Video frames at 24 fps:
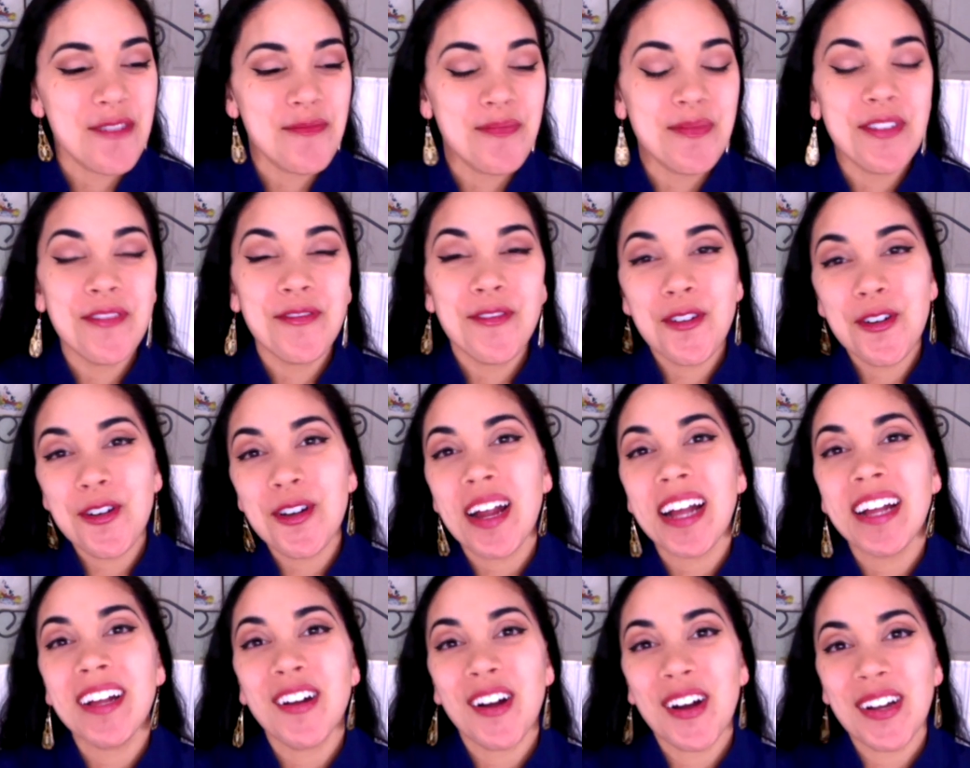Before
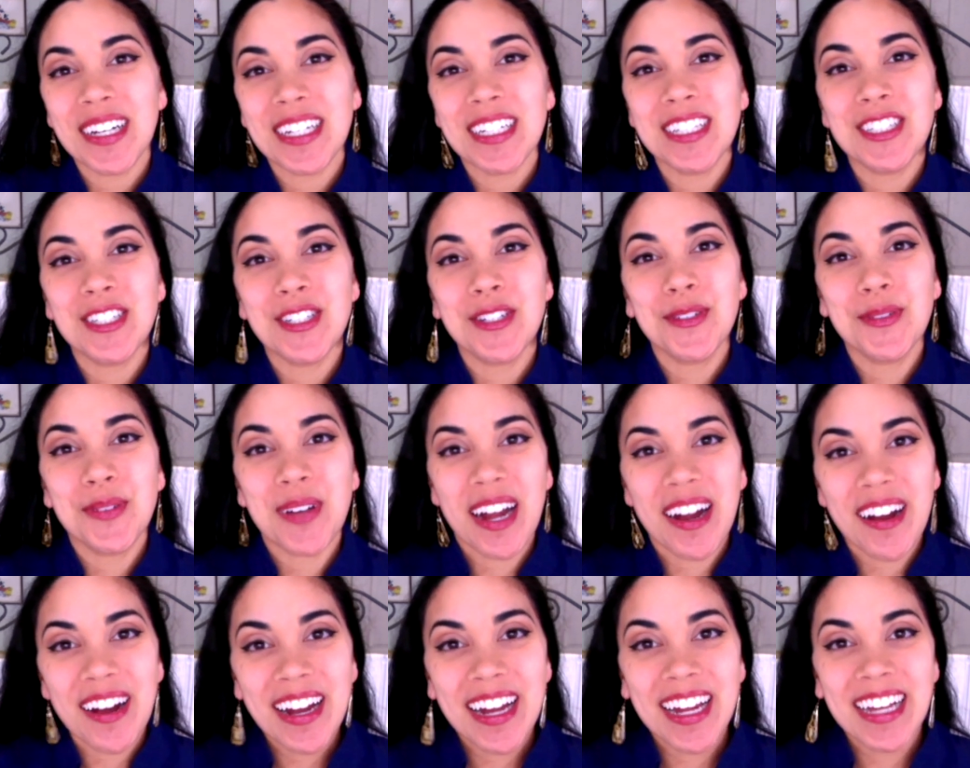I got into
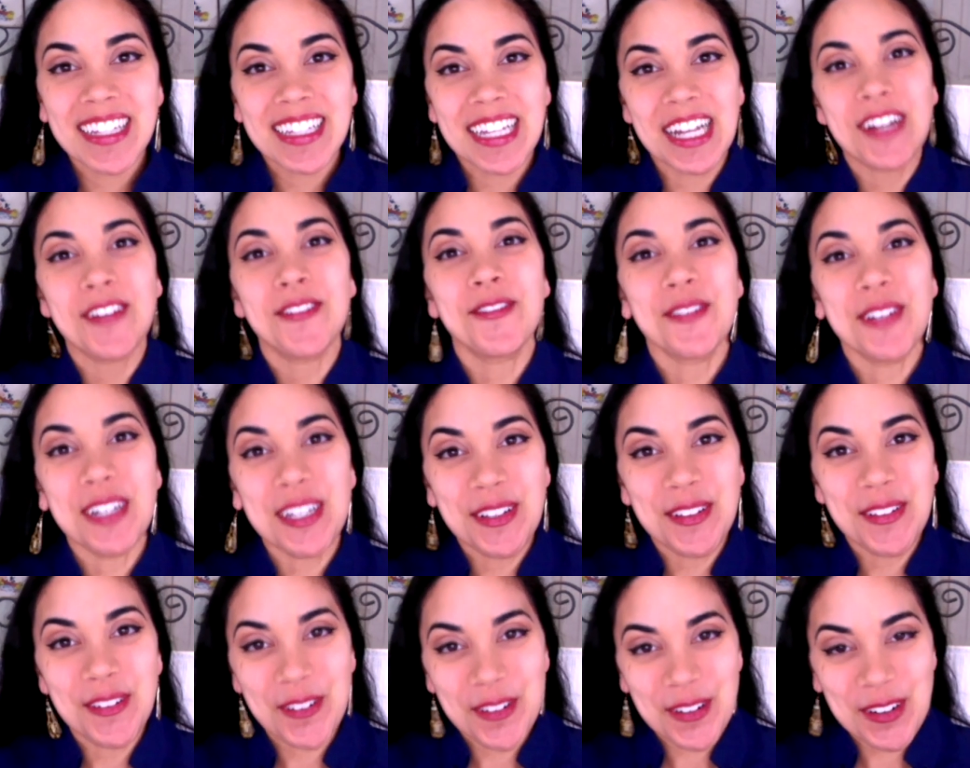wearing like
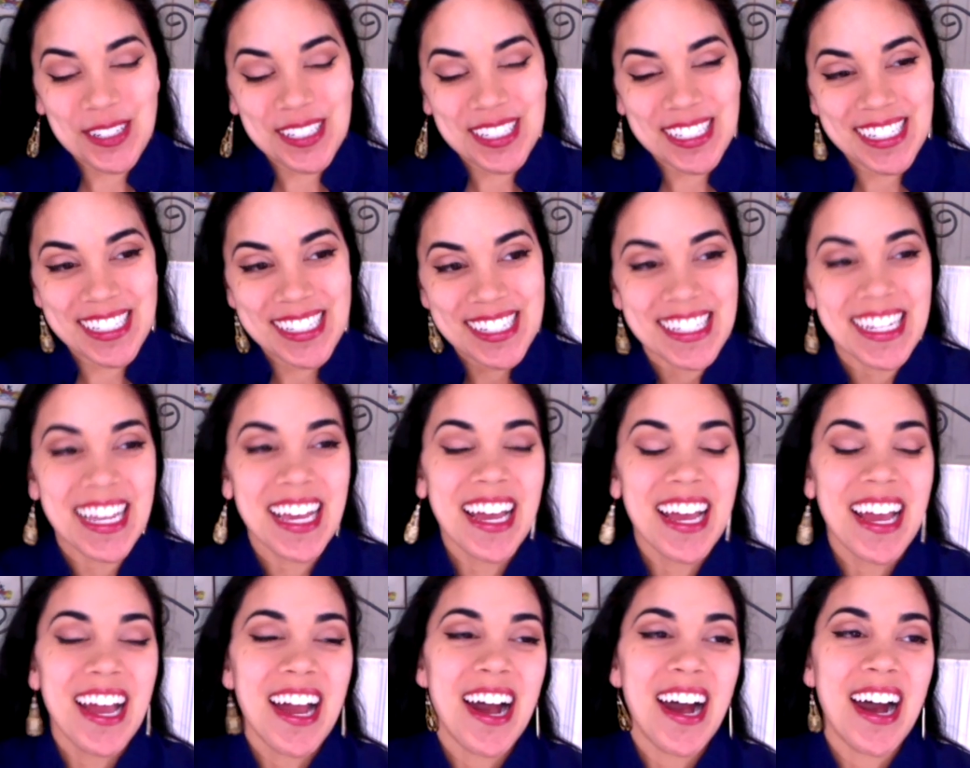real corsets,
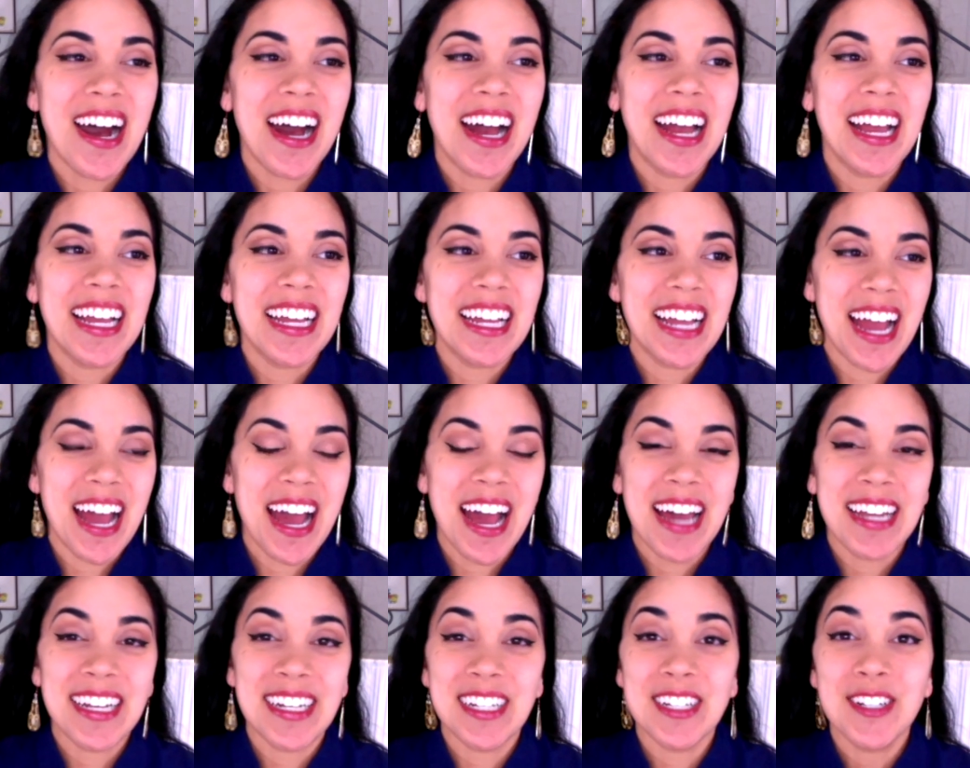I
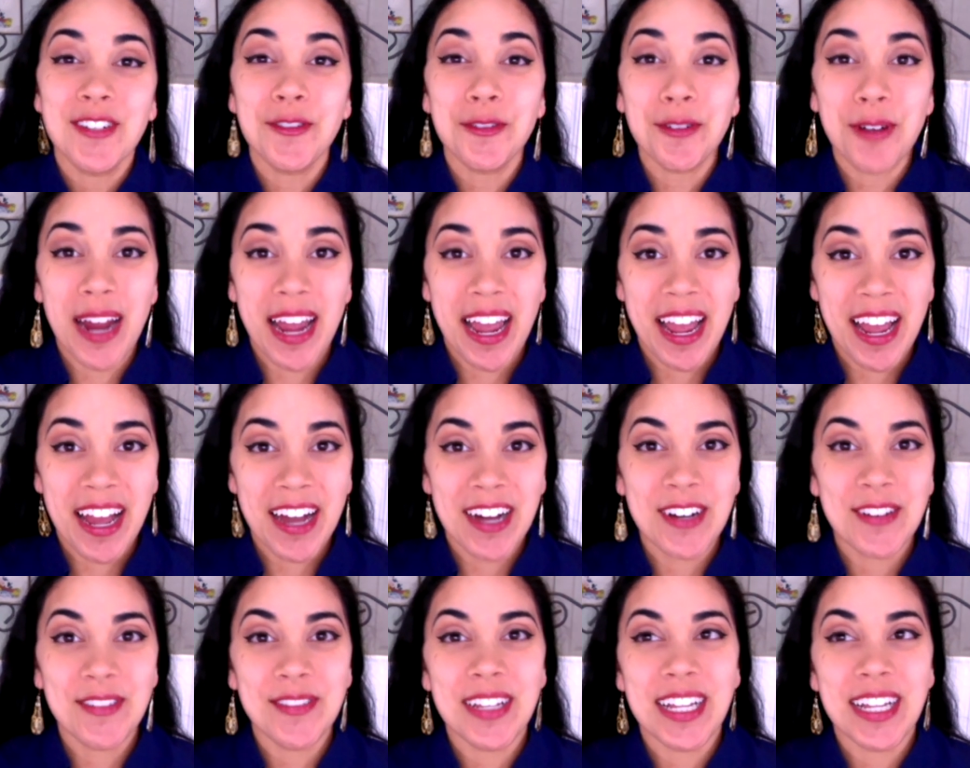had an array of